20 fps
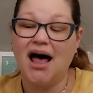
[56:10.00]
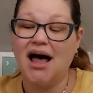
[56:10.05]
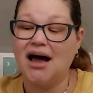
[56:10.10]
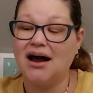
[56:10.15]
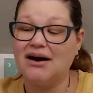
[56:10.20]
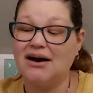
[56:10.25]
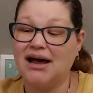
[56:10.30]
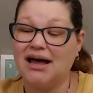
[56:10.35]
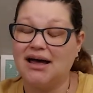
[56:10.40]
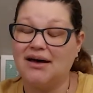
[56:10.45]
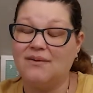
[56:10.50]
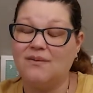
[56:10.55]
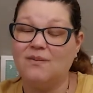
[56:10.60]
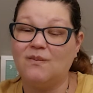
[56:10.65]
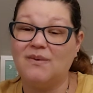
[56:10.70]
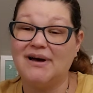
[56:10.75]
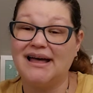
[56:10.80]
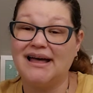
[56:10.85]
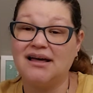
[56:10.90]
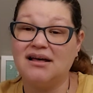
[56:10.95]
Alright,
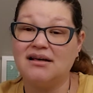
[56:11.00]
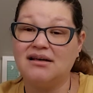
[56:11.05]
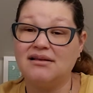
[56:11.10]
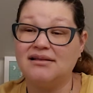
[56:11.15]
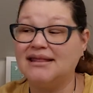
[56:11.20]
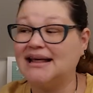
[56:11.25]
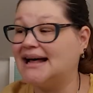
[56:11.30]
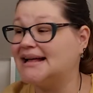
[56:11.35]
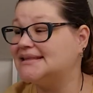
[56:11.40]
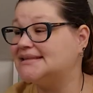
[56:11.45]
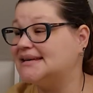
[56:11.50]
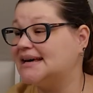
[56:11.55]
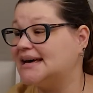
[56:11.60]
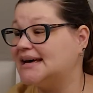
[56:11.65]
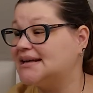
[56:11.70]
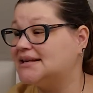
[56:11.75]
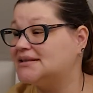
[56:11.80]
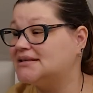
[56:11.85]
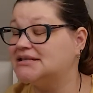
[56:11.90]
well, that's it.